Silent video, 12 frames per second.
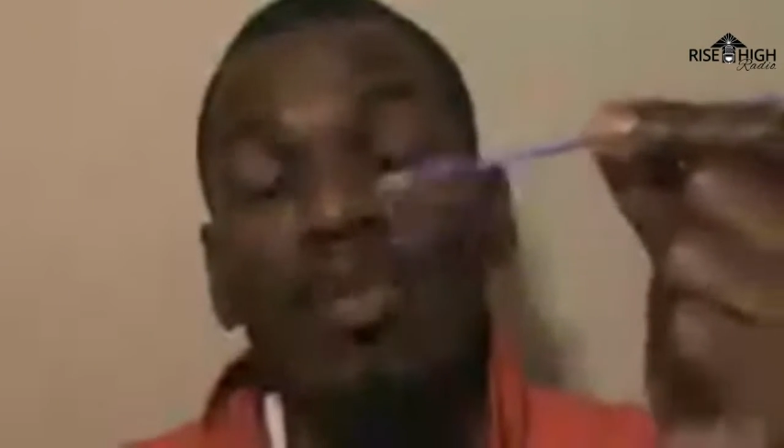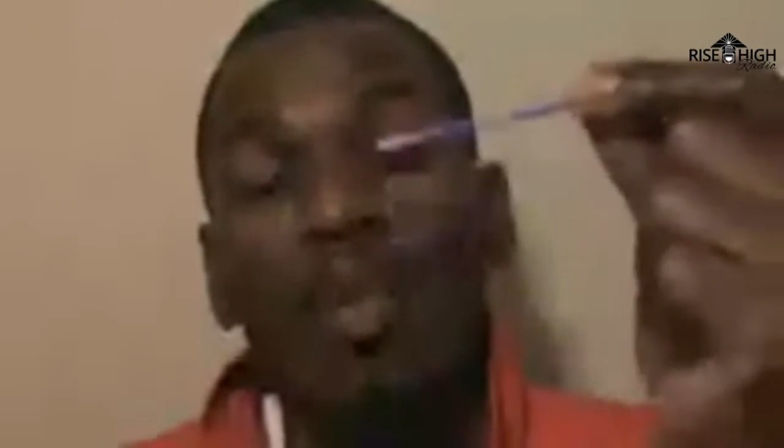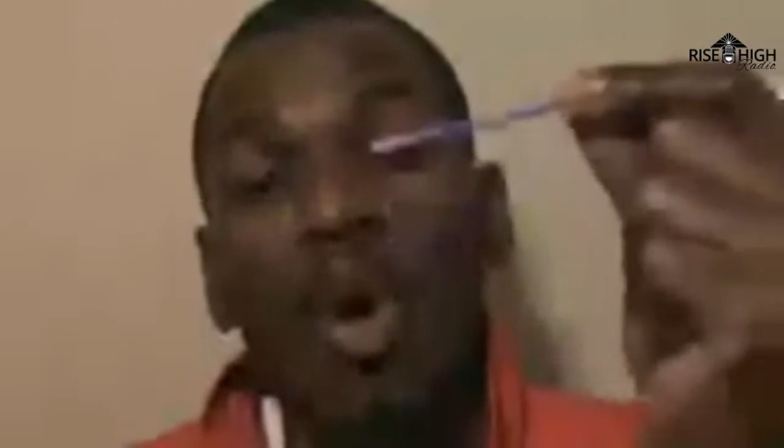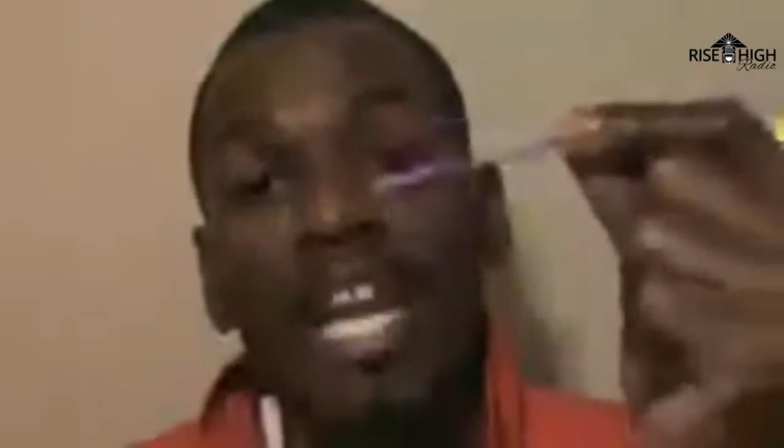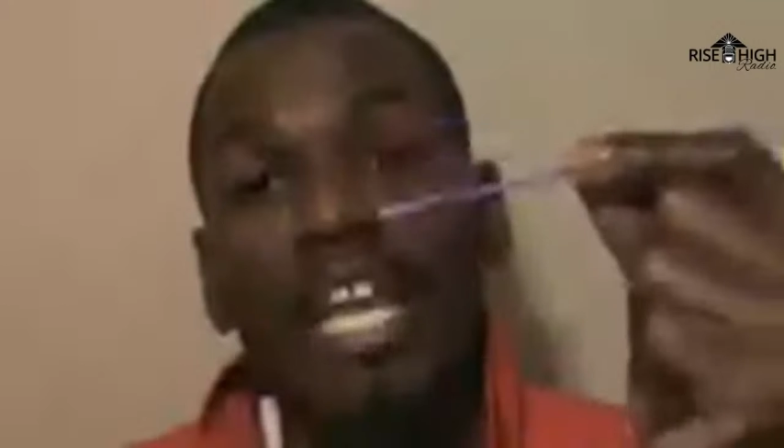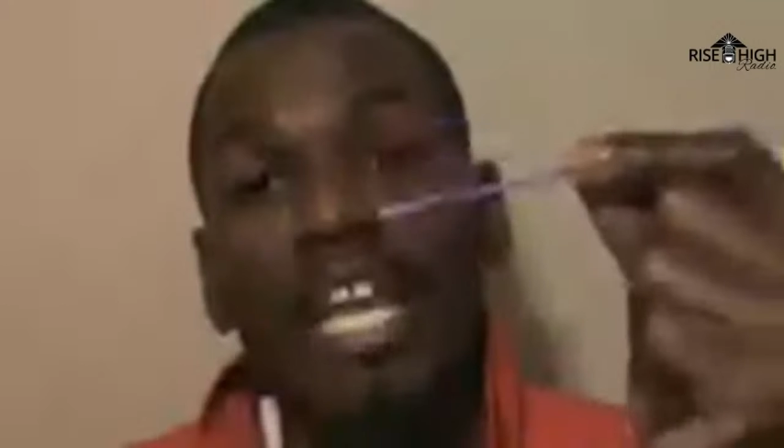
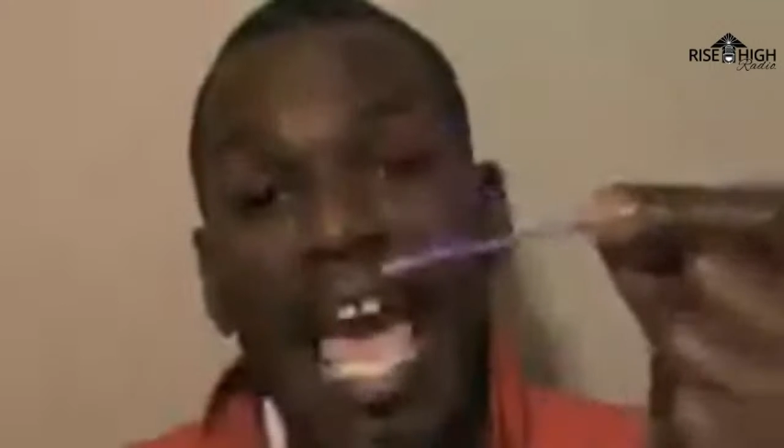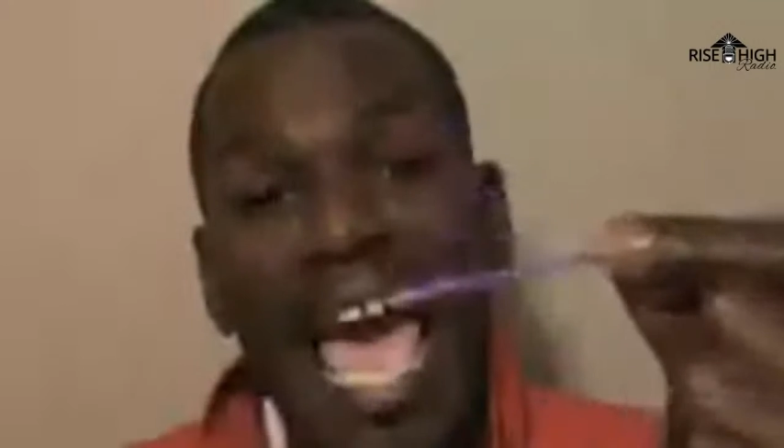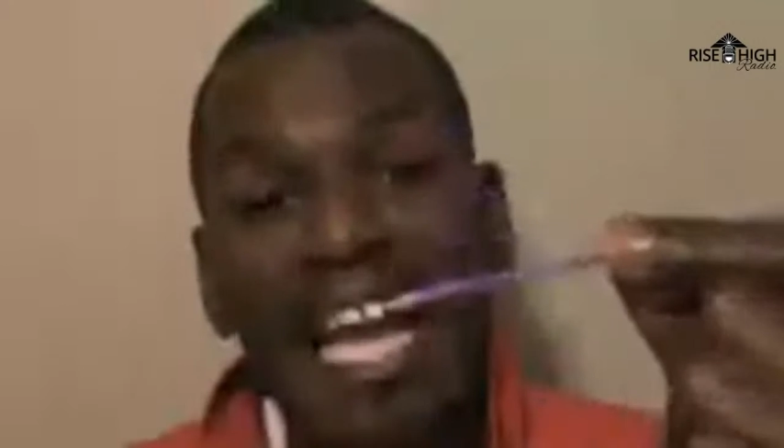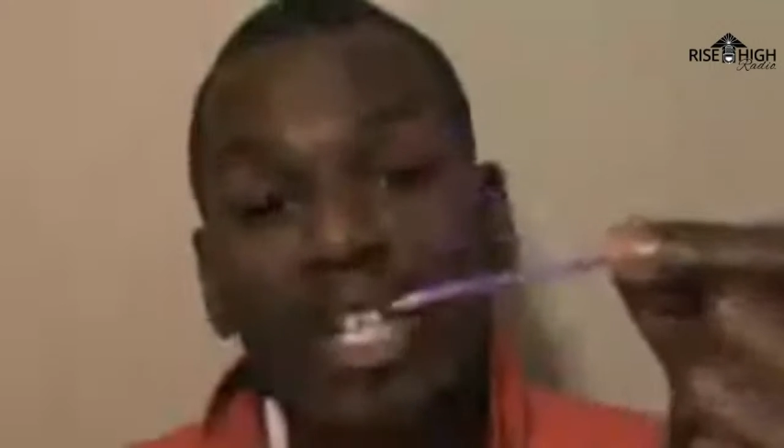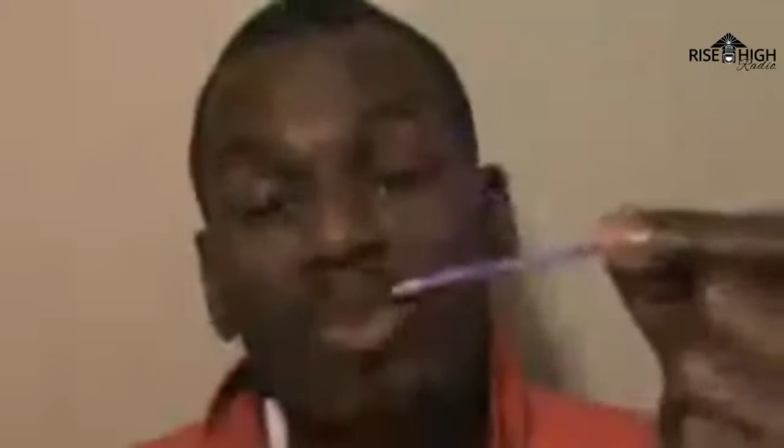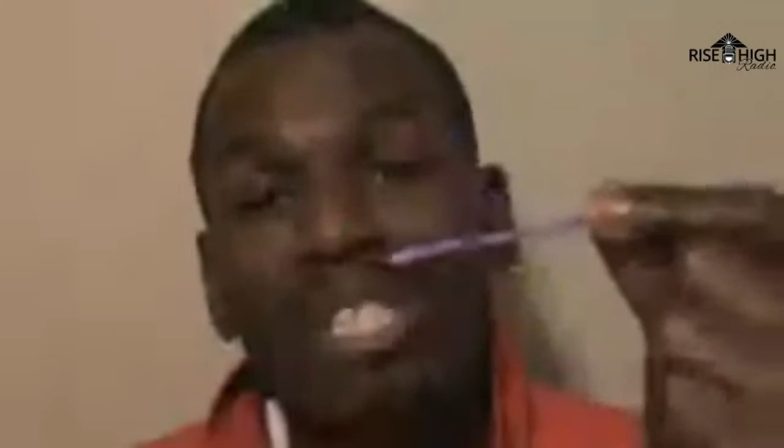what it
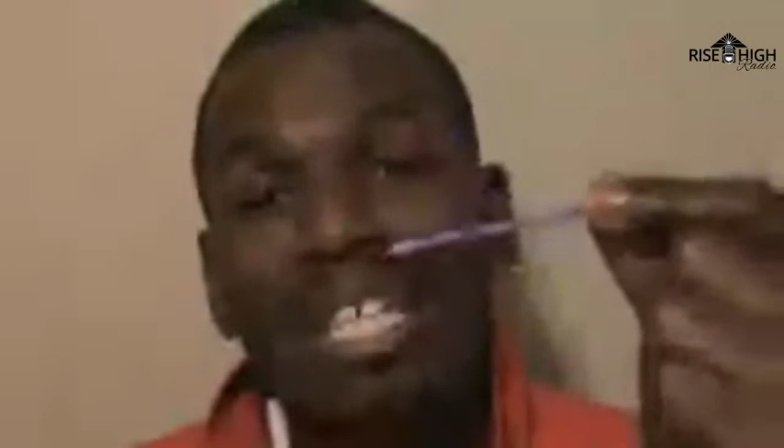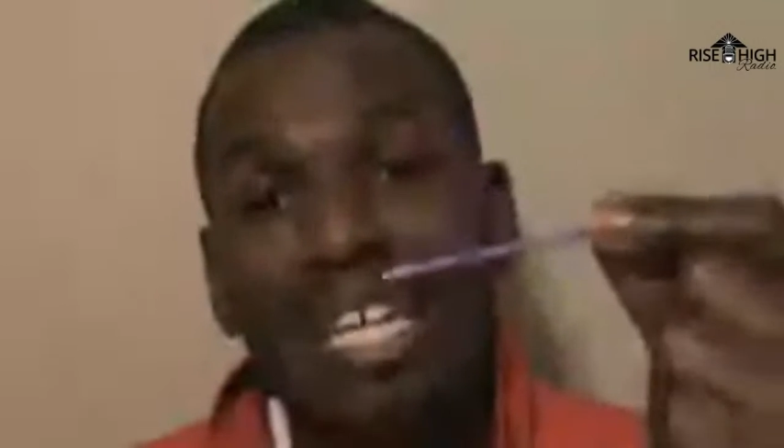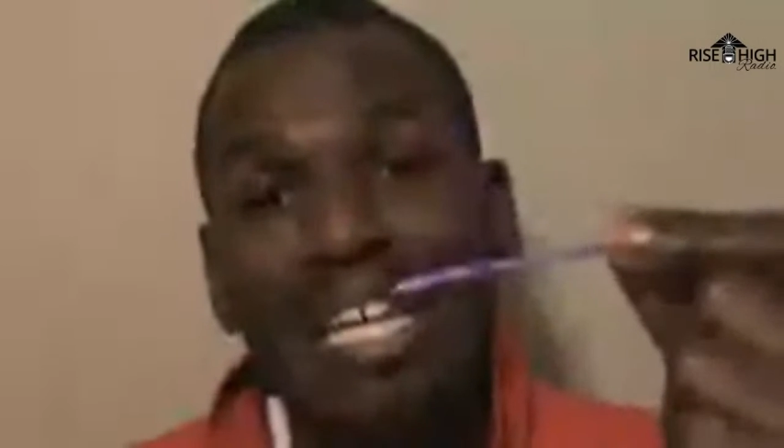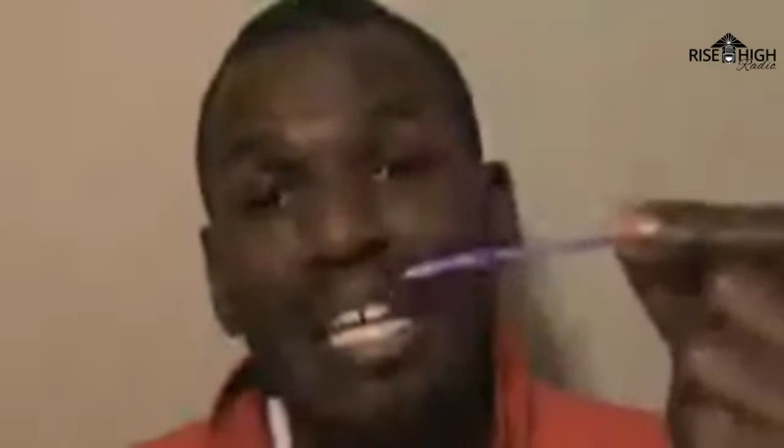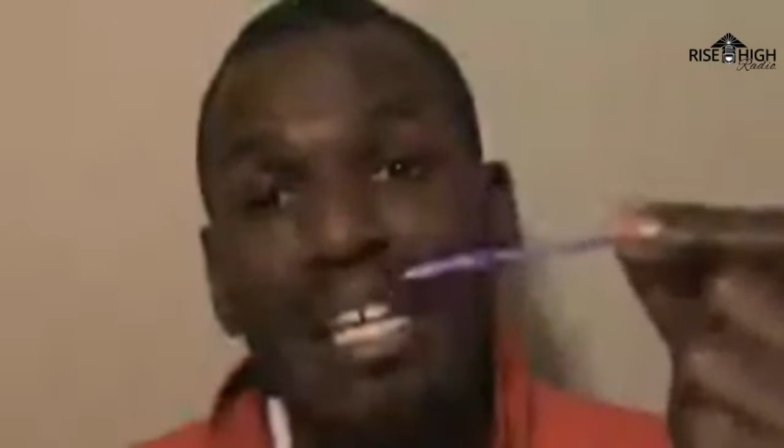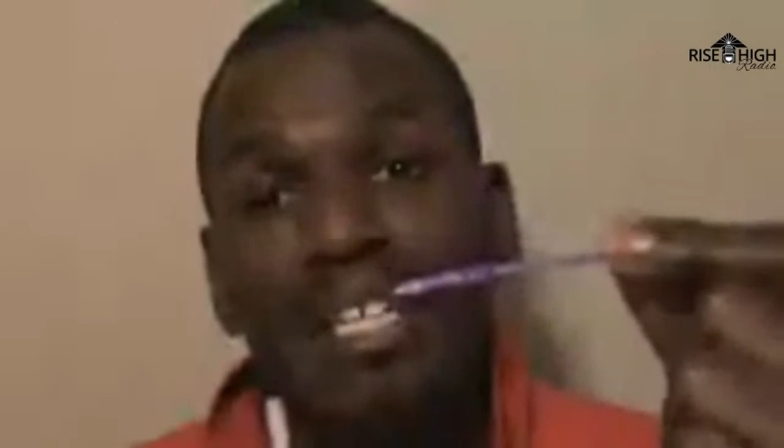actually
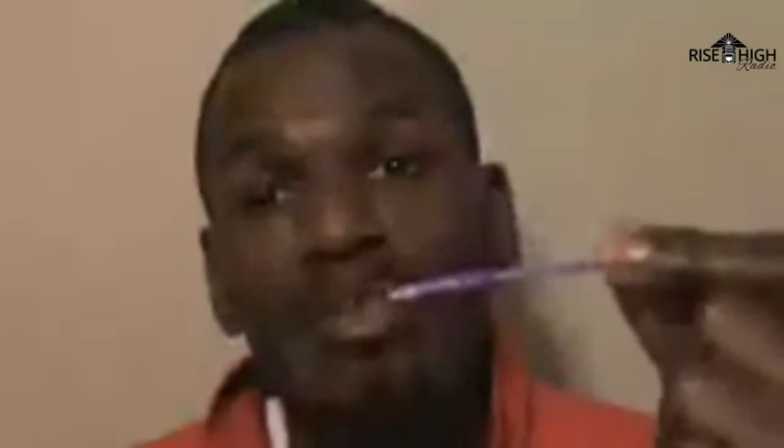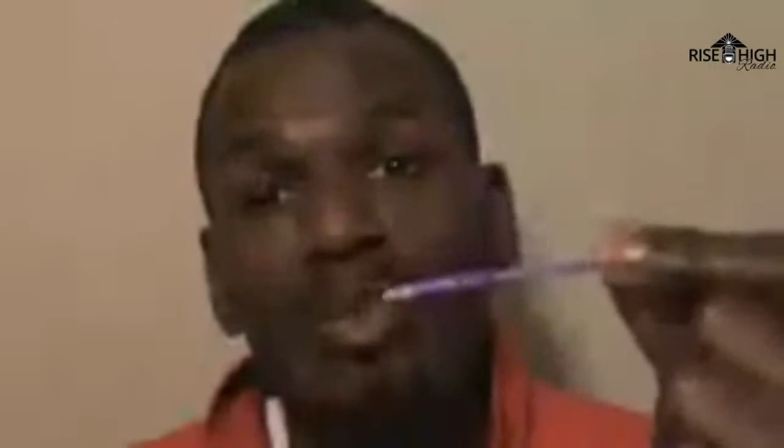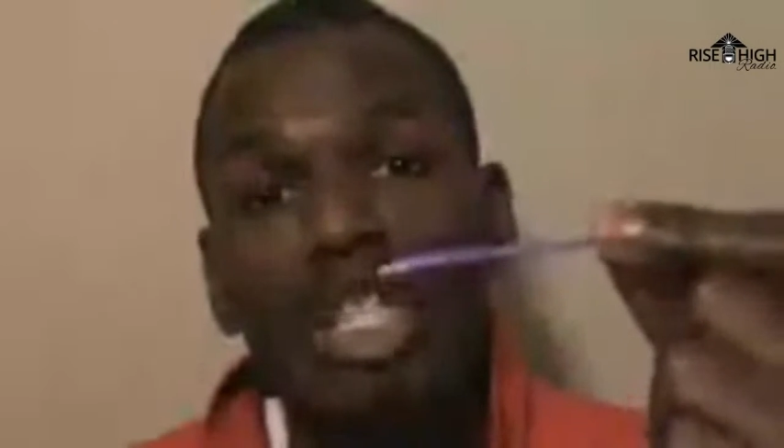is